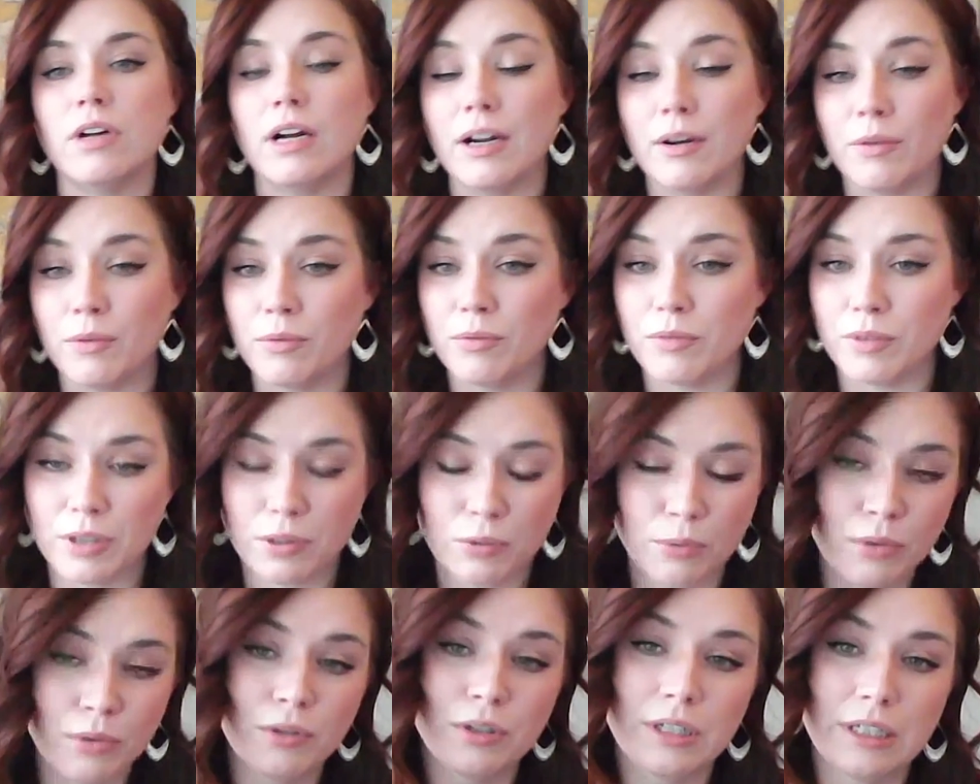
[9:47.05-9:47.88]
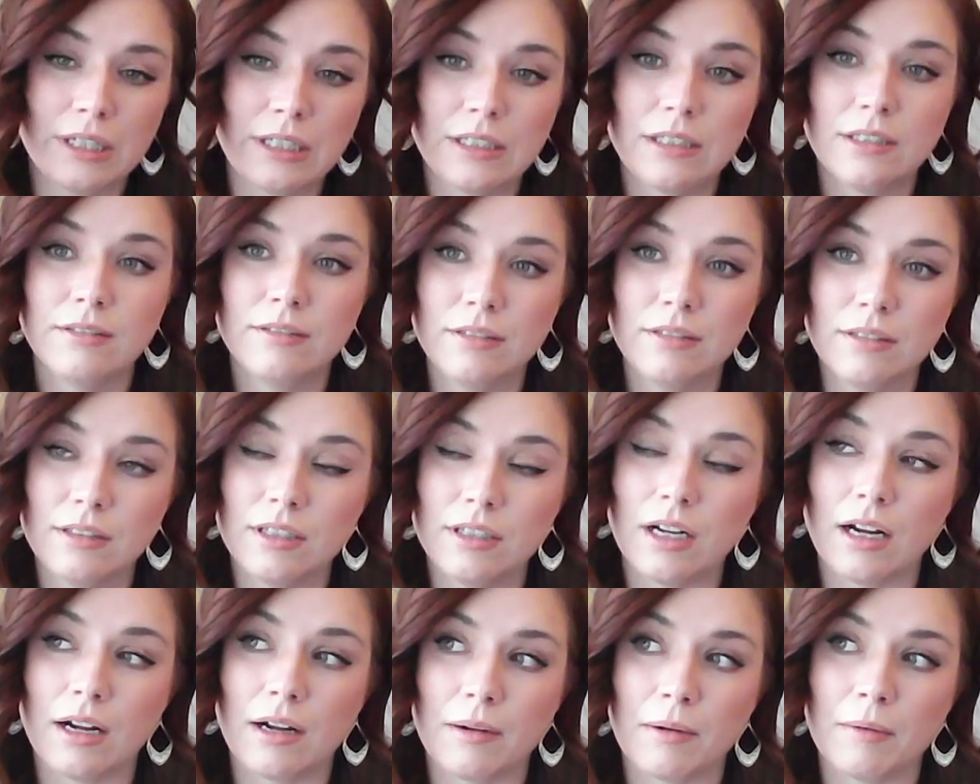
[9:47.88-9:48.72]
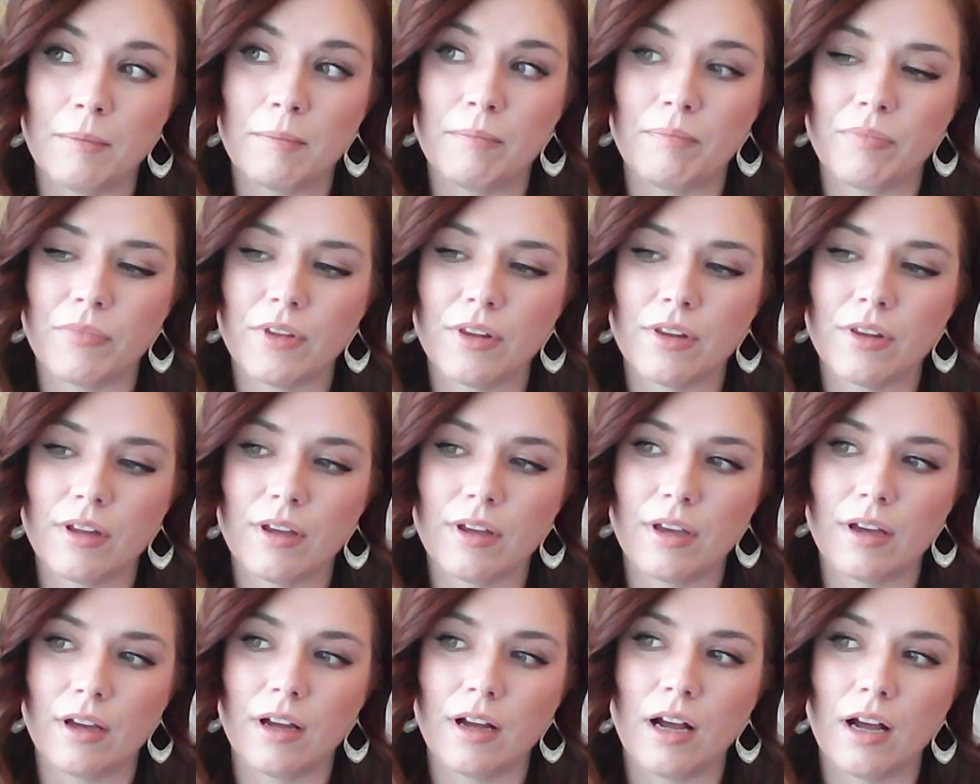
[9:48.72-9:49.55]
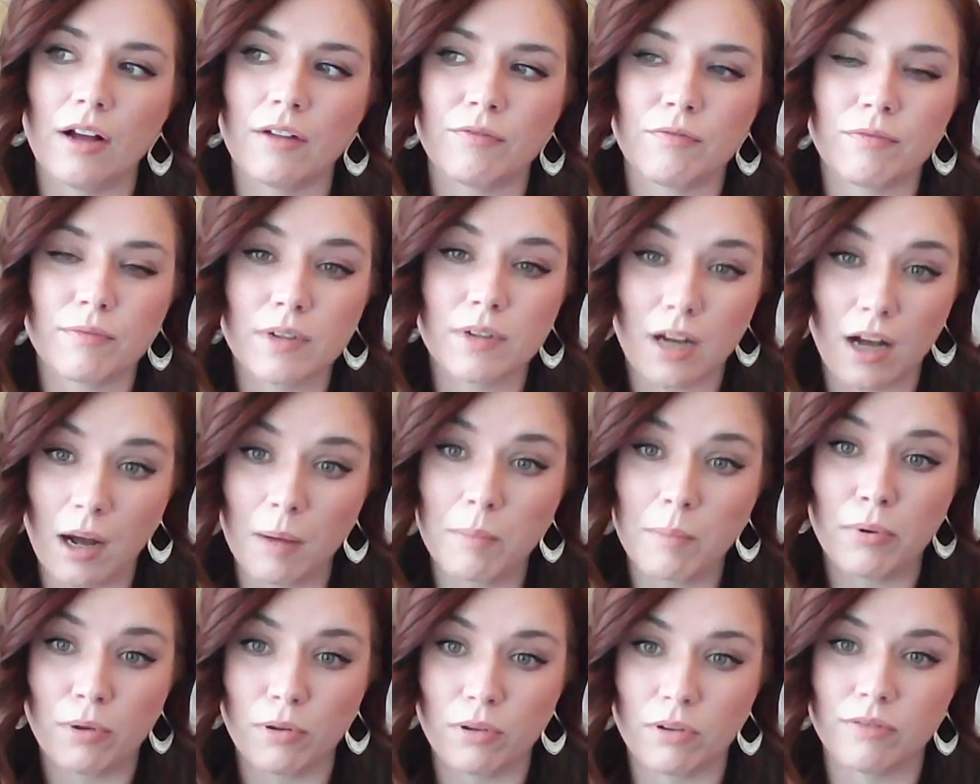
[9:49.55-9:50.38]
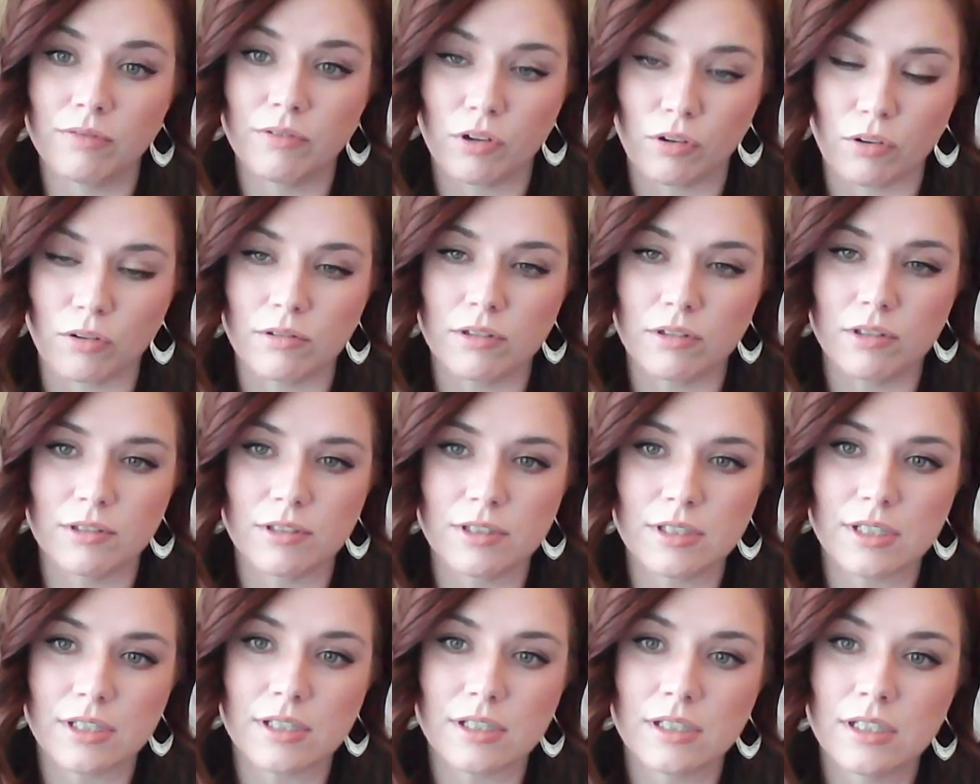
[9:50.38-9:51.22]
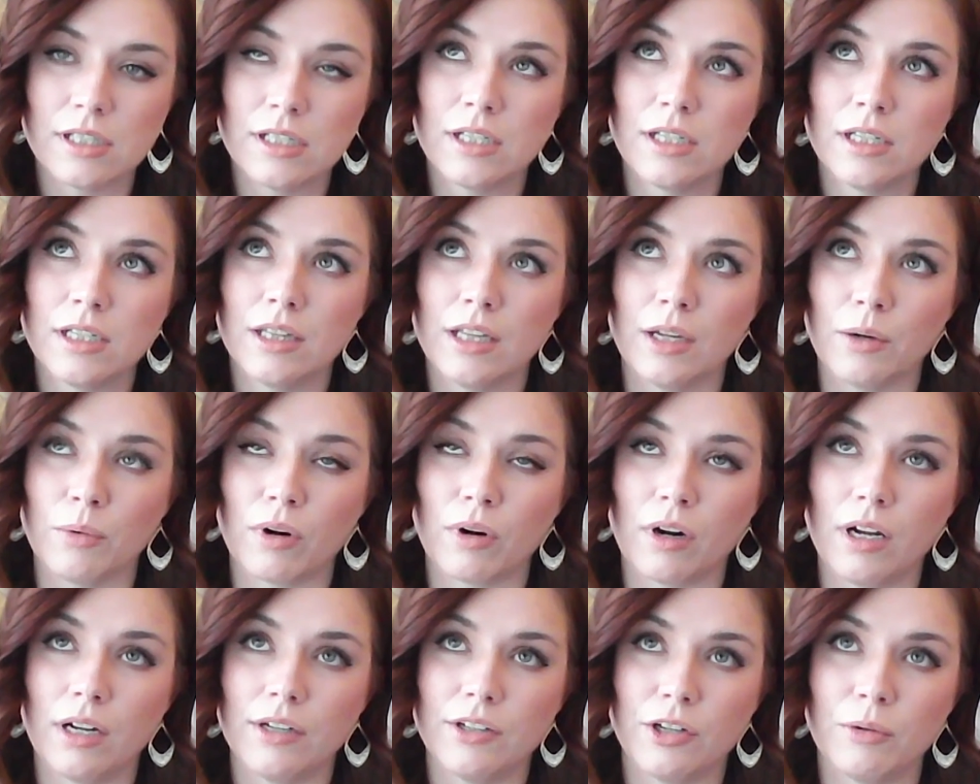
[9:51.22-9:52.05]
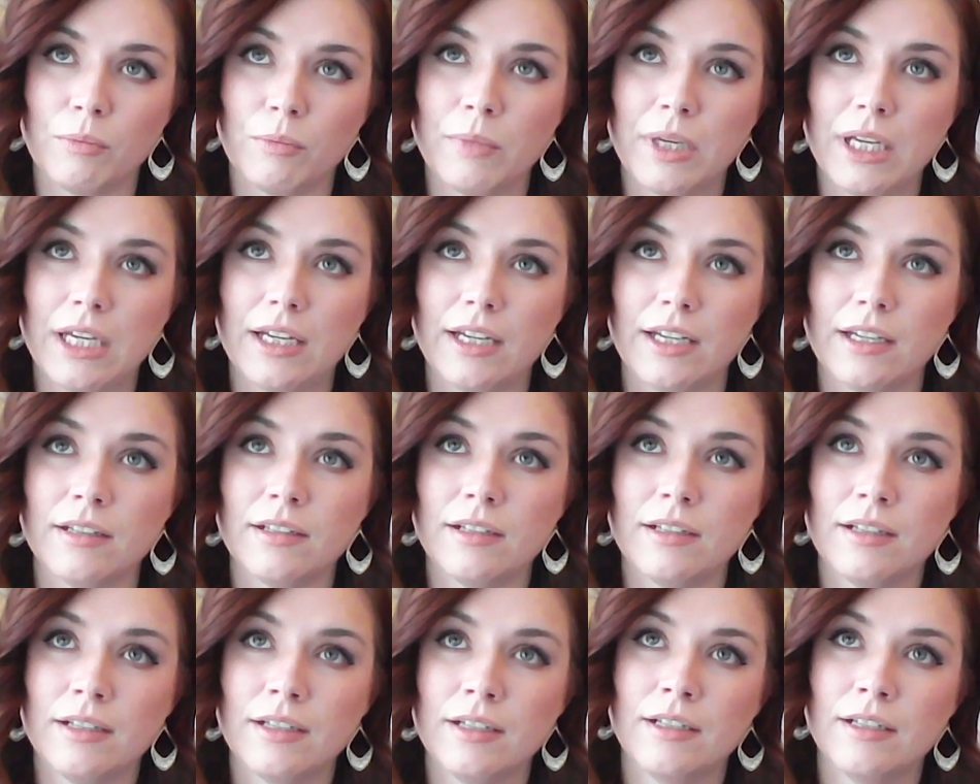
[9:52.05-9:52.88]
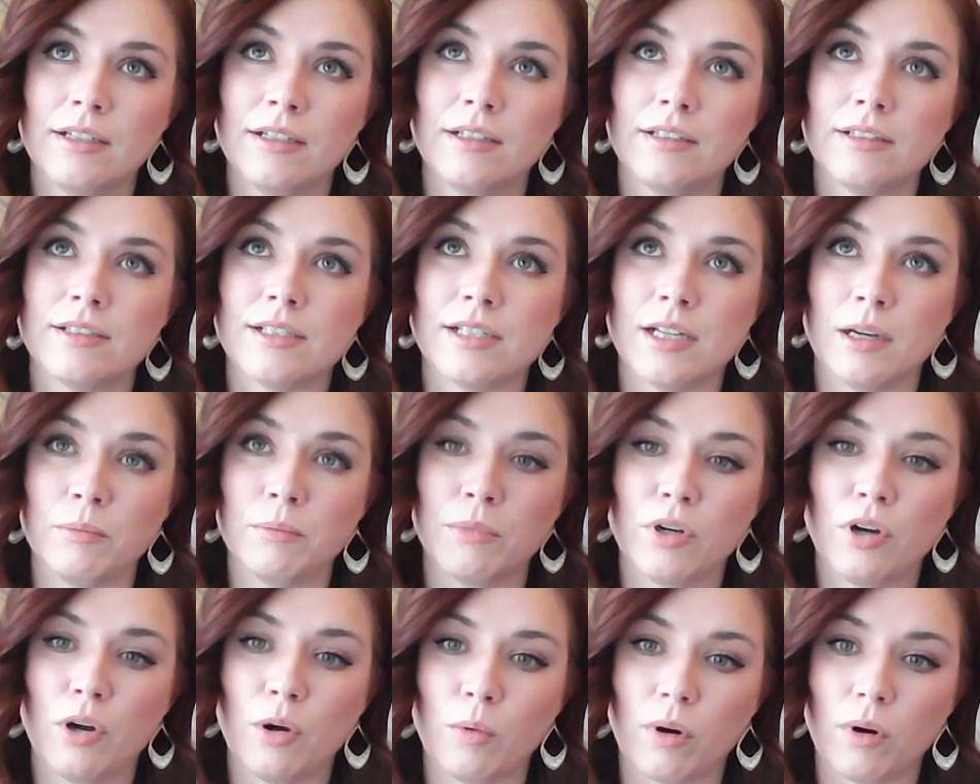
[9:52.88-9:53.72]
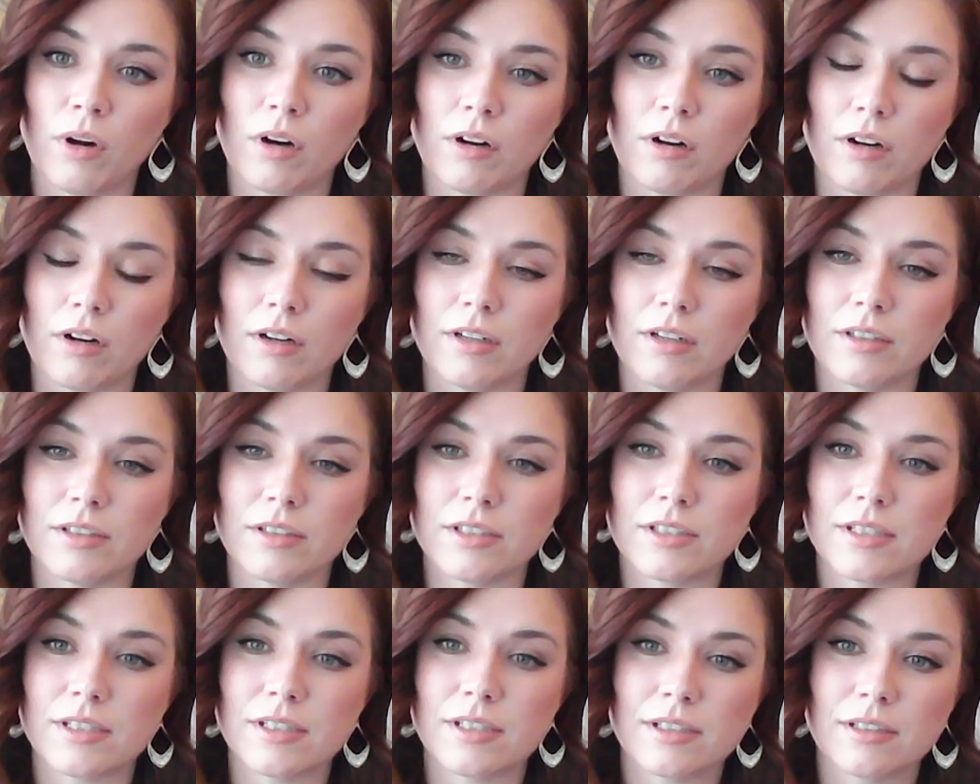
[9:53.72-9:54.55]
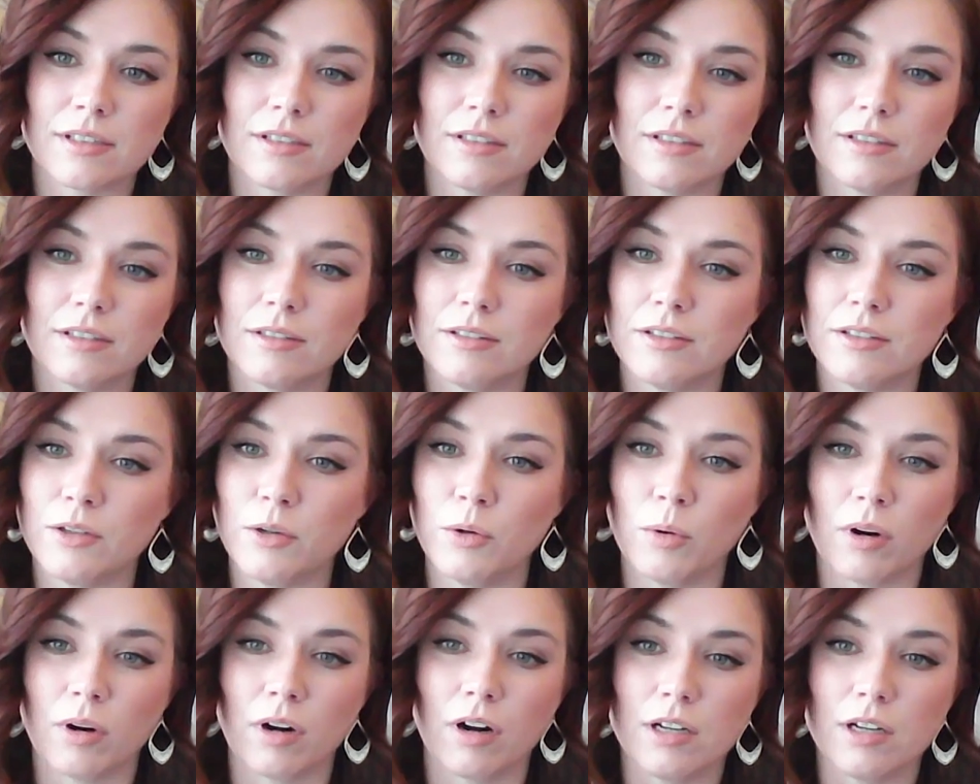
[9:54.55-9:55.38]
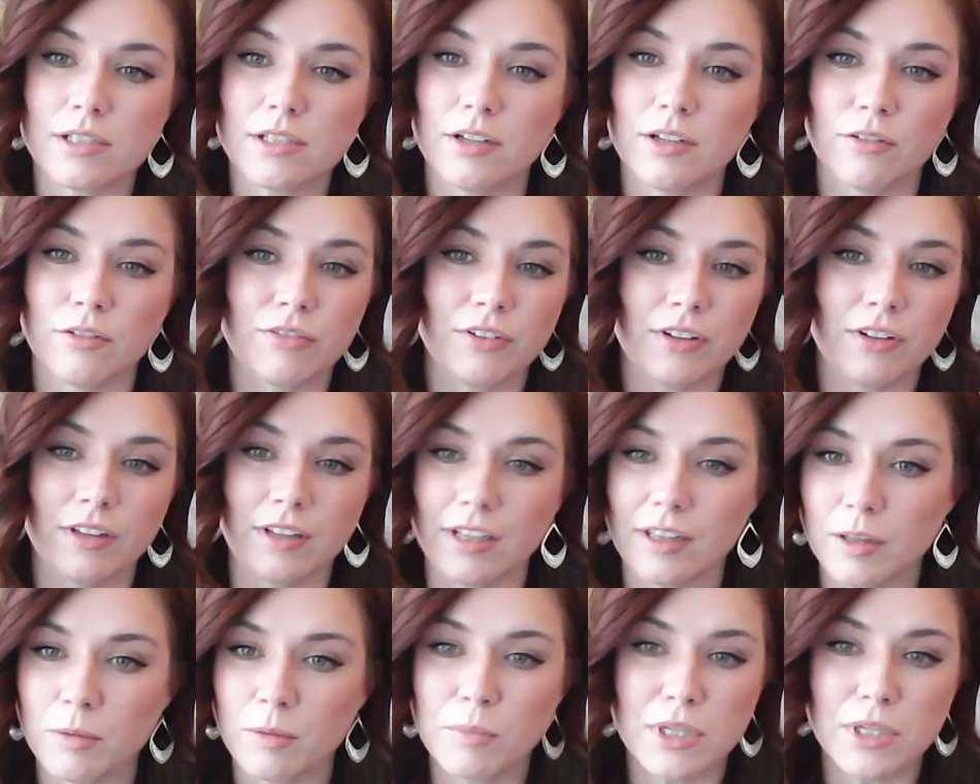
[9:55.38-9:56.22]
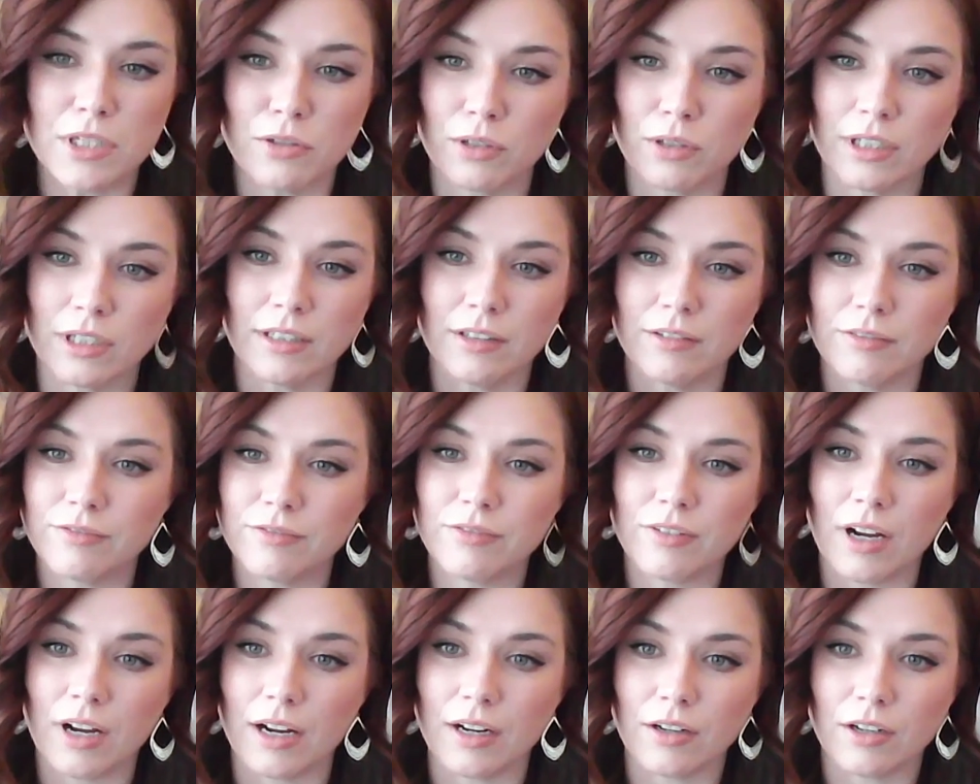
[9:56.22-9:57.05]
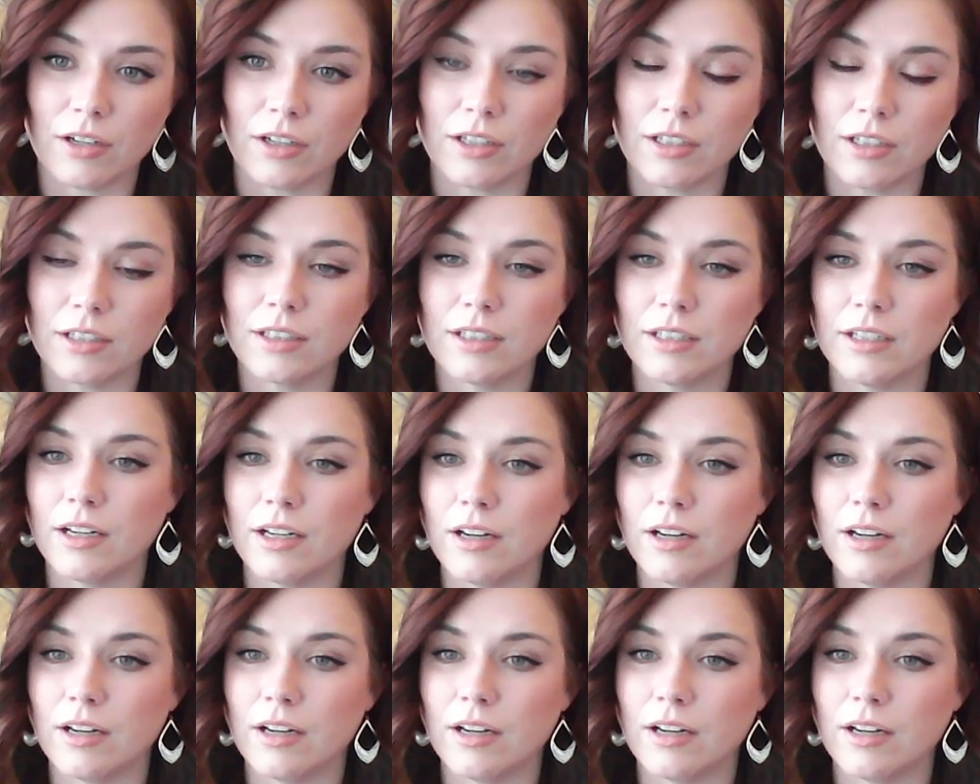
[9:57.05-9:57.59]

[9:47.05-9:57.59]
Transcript: I recruited a couple of girls that were under me, some coworkers who were also feeling the misery of iHeart.